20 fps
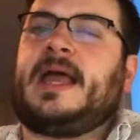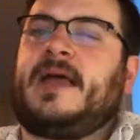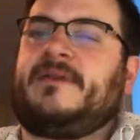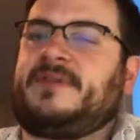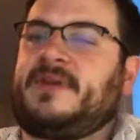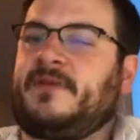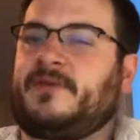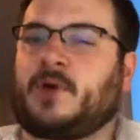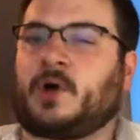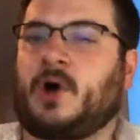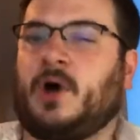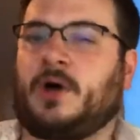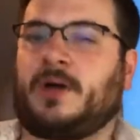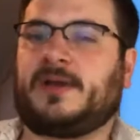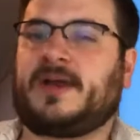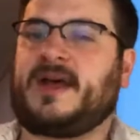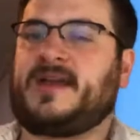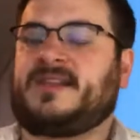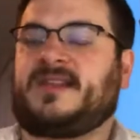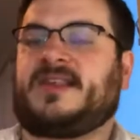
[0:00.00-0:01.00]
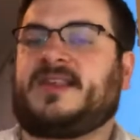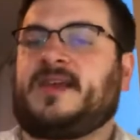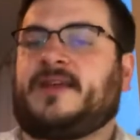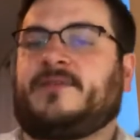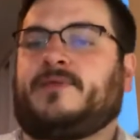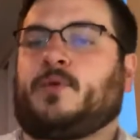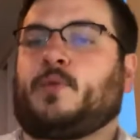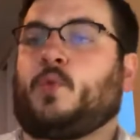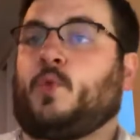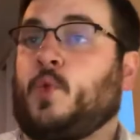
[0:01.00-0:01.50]
Have you ever called out
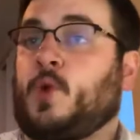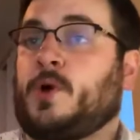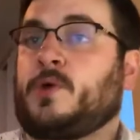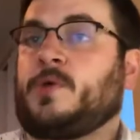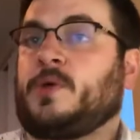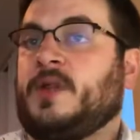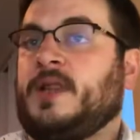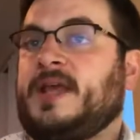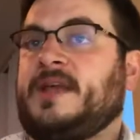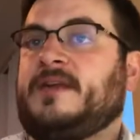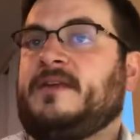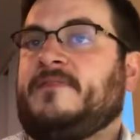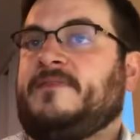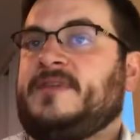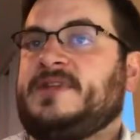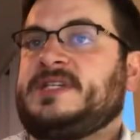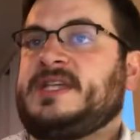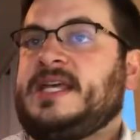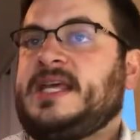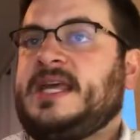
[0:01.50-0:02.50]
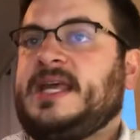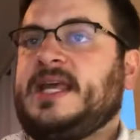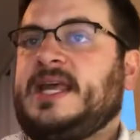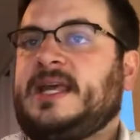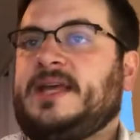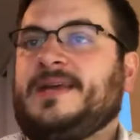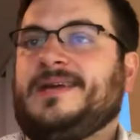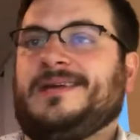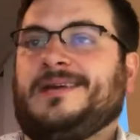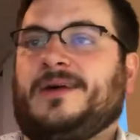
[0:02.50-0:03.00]
sick for work-related
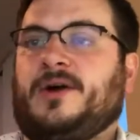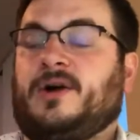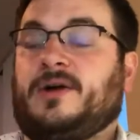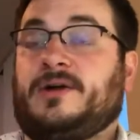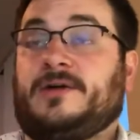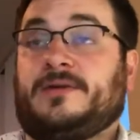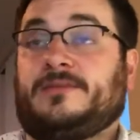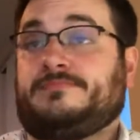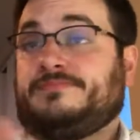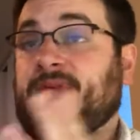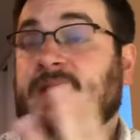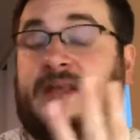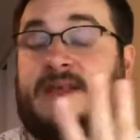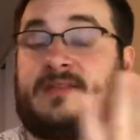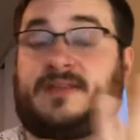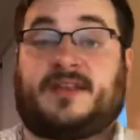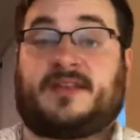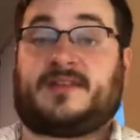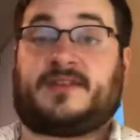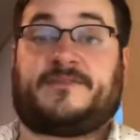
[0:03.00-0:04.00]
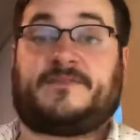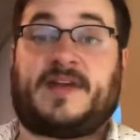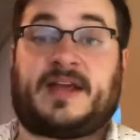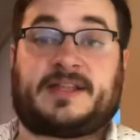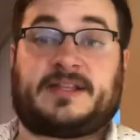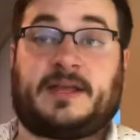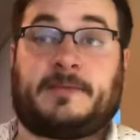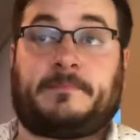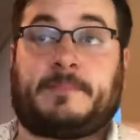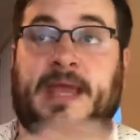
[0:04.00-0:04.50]
fatigue? Or is this
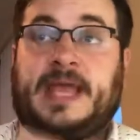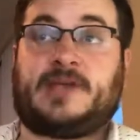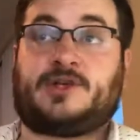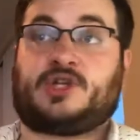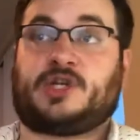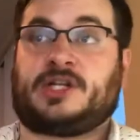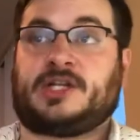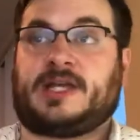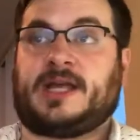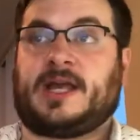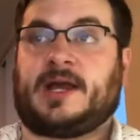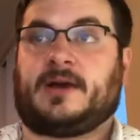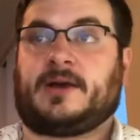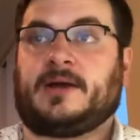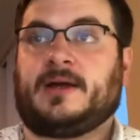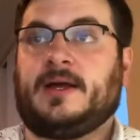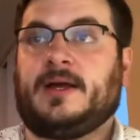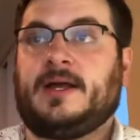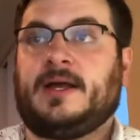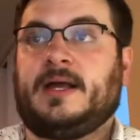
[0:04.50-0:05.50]
affecting patient care?